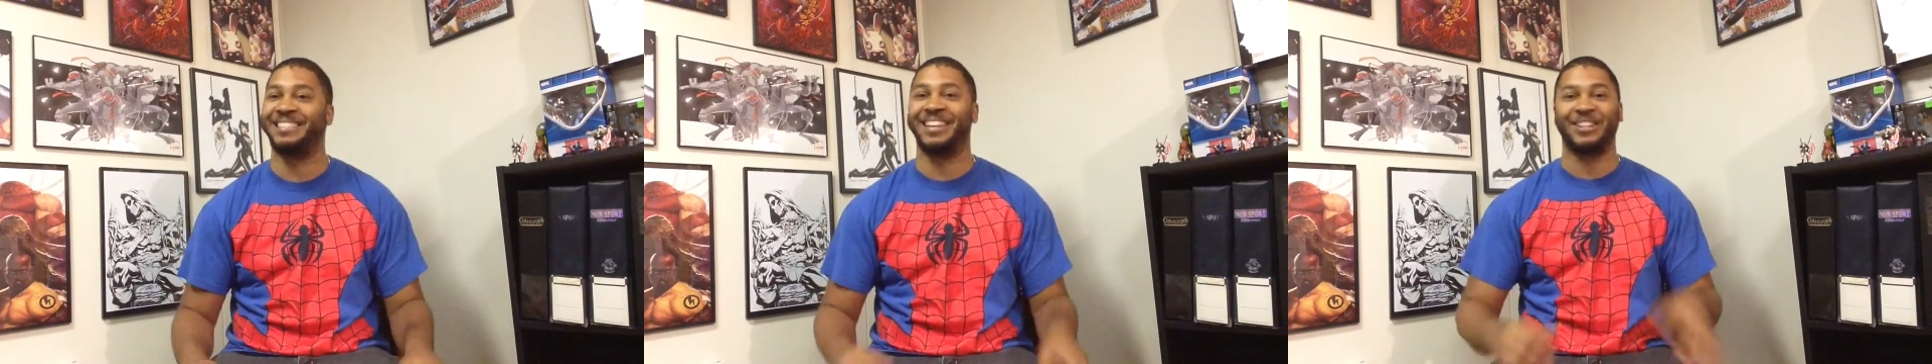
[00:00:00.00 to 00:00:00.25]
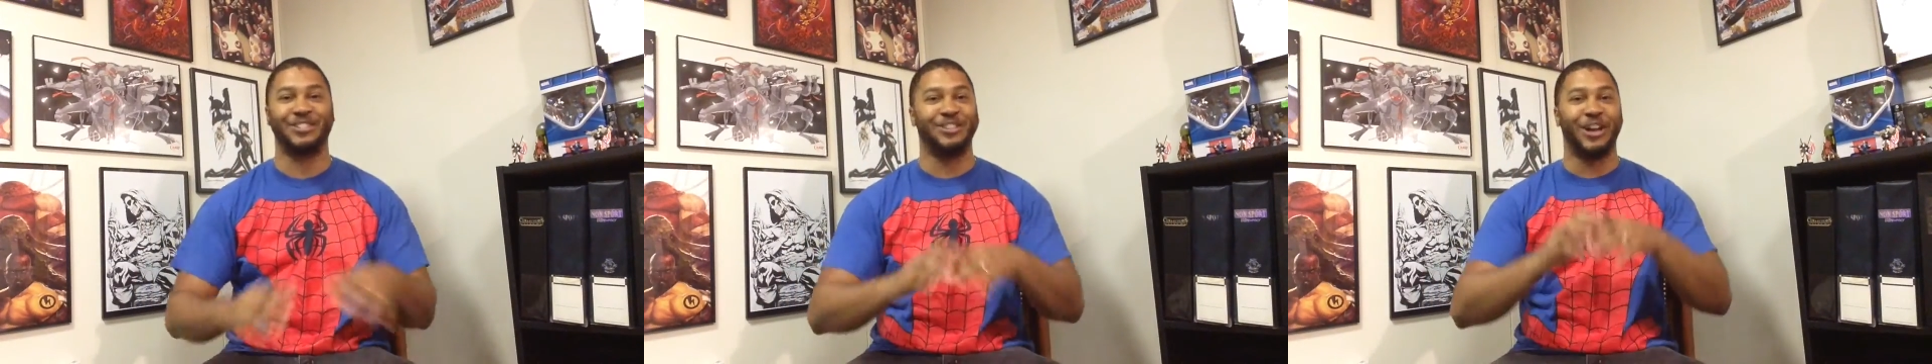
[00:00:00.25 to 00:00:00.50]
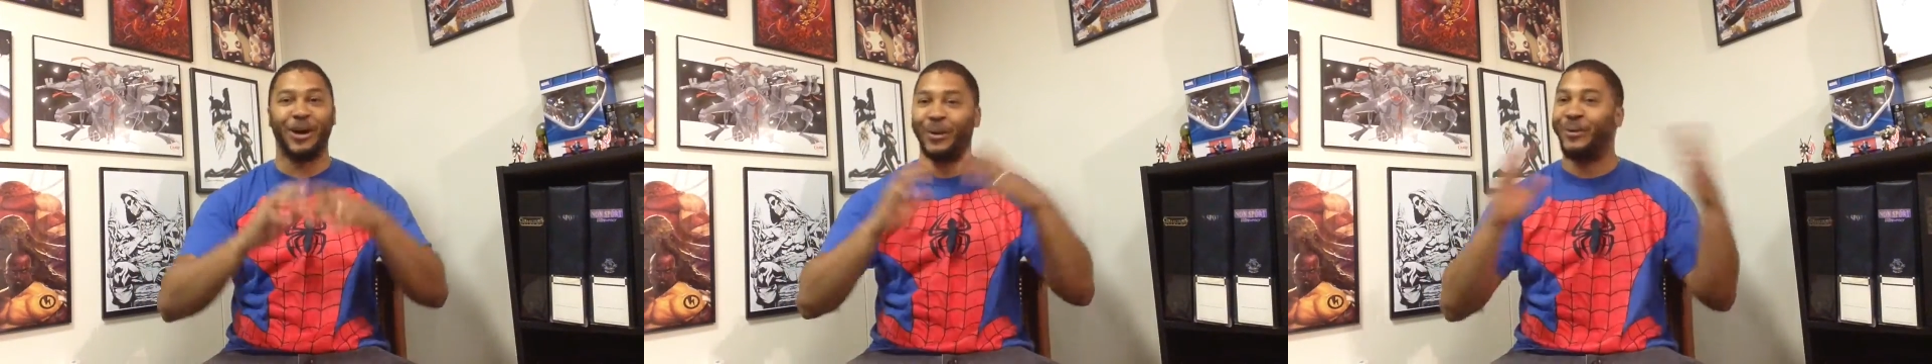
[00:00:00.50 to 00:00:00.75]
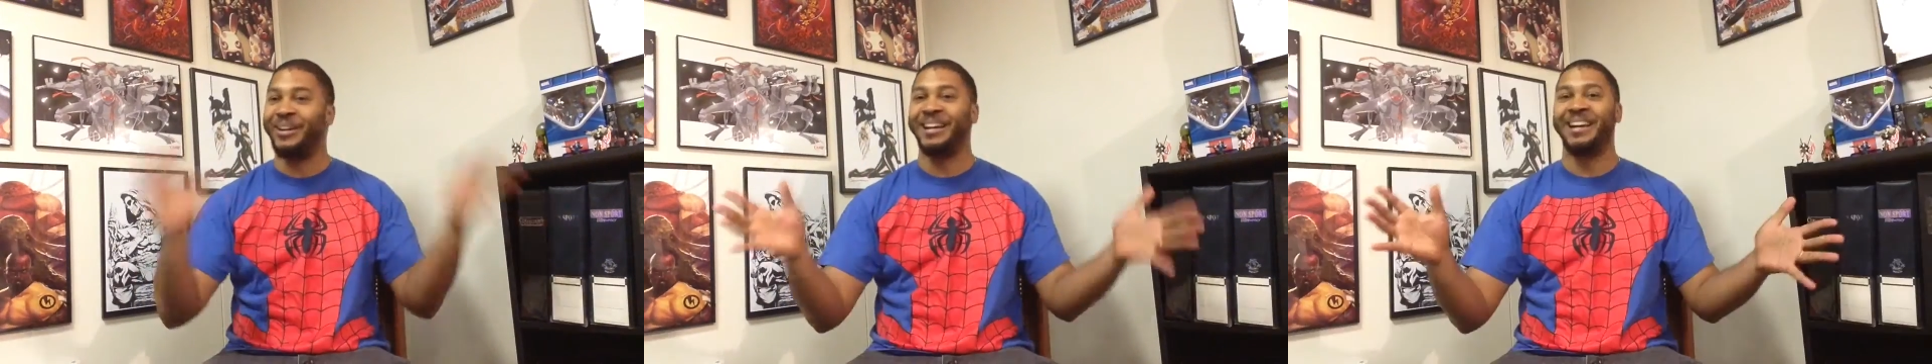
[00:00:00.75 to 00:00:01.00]
There's
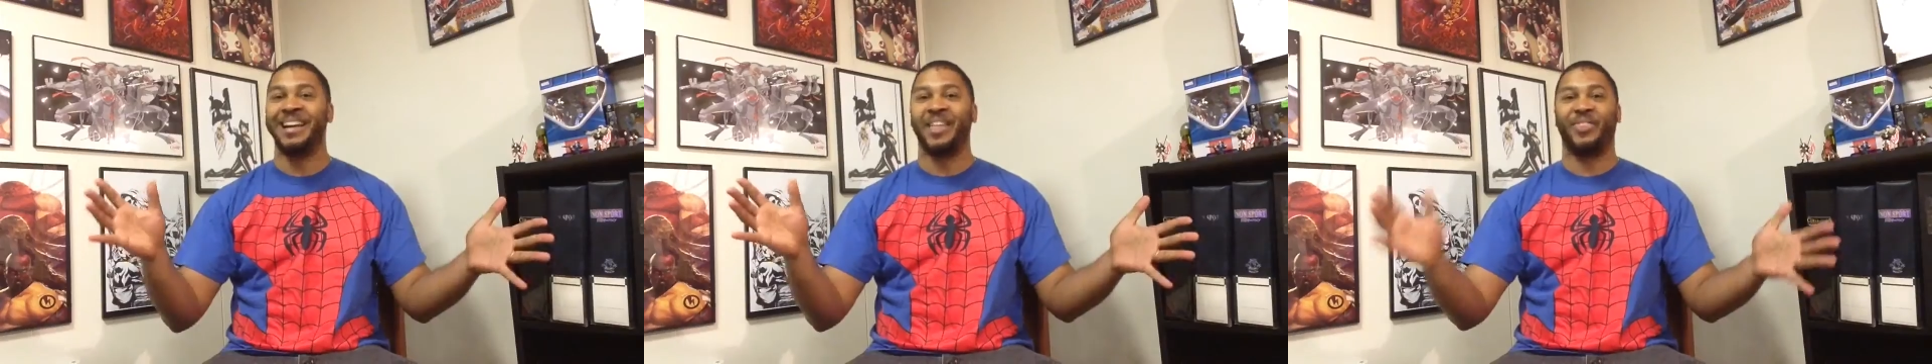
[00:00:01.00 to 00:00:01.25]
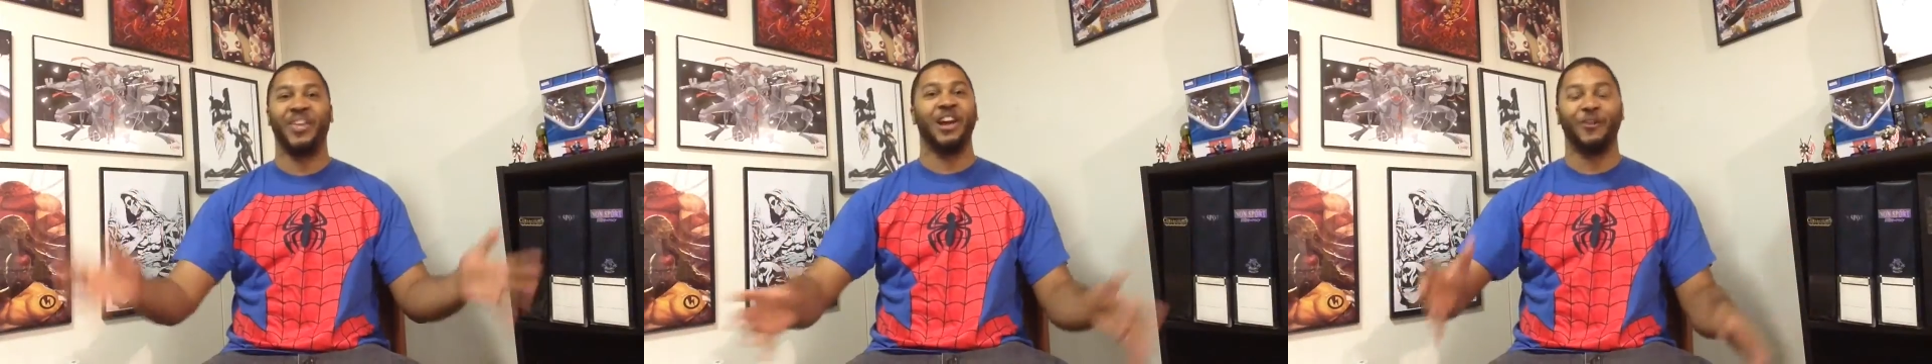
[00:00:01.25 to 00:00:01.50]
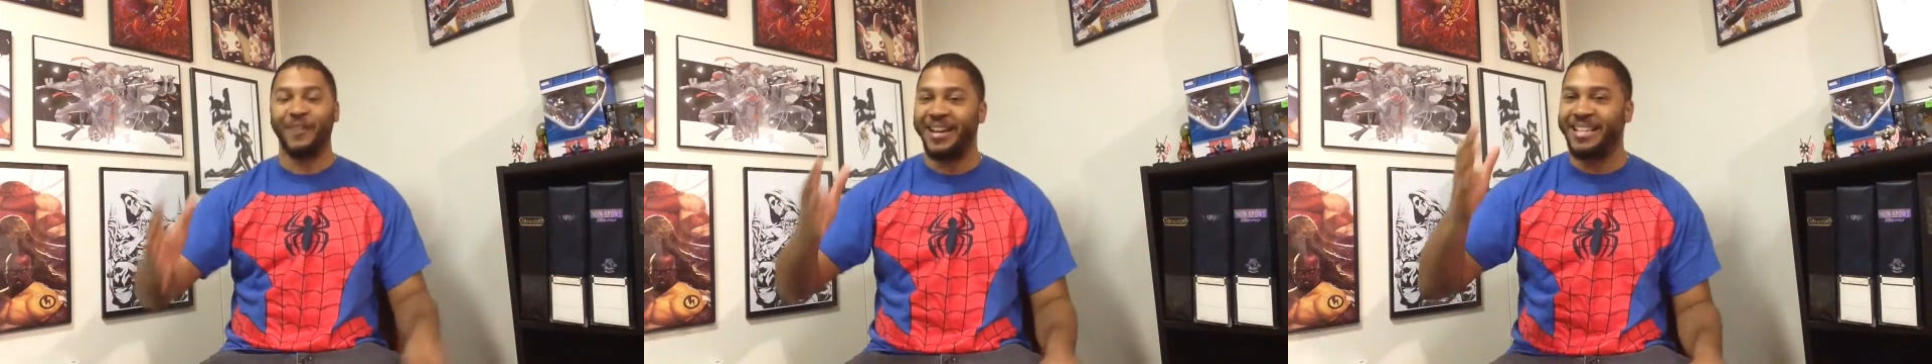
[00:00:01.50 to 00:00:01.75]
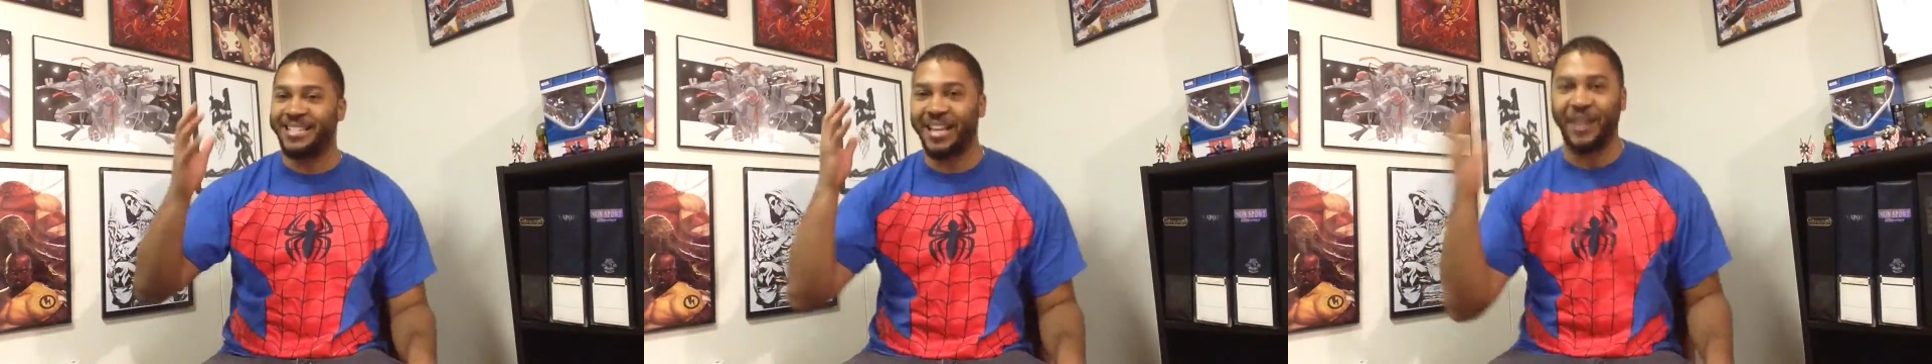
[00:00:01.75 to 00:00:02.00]
no
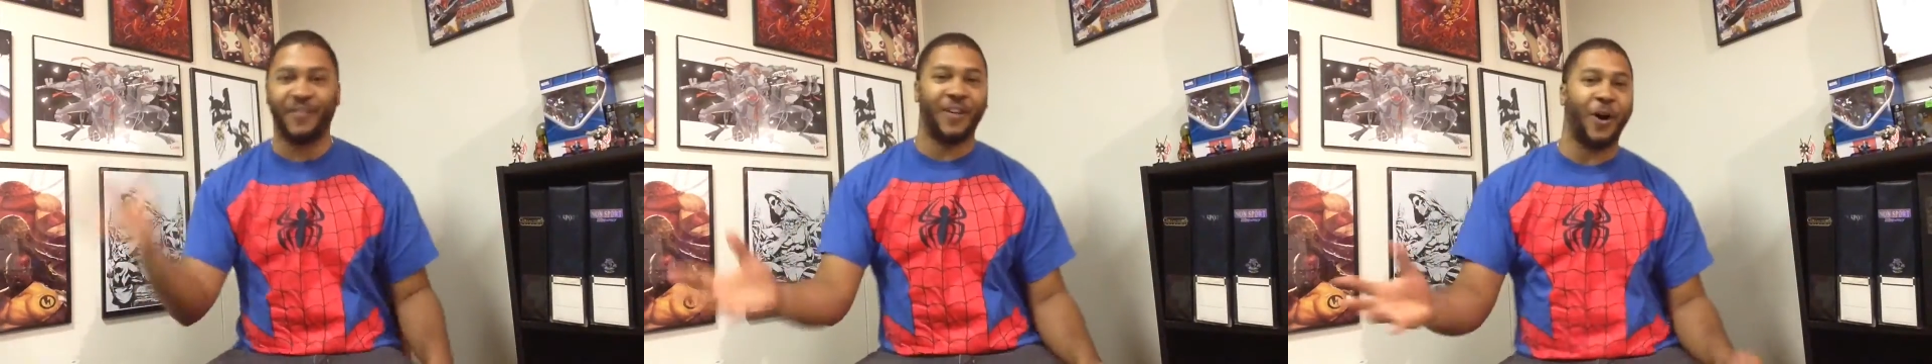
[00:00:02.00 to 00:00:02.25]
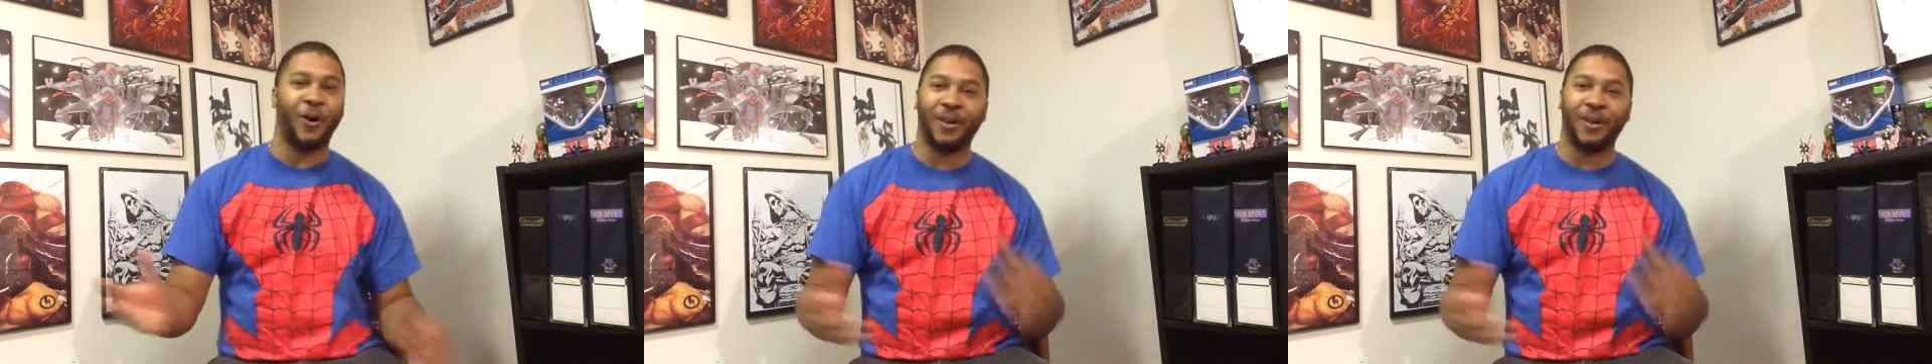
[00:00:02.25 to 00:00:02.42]
theories of